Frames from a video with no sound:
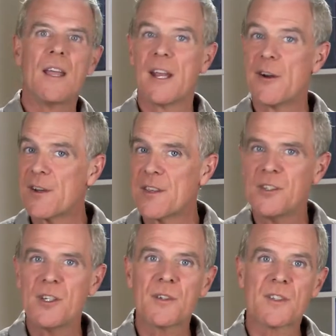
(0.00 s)
Hearing the
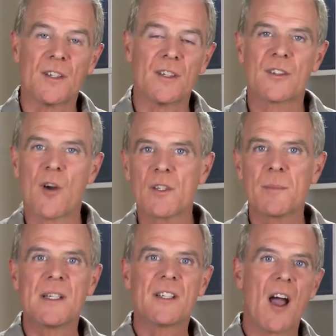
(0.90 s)
news that your dog's
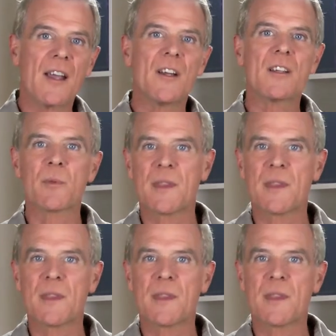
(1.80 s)
been diagnosed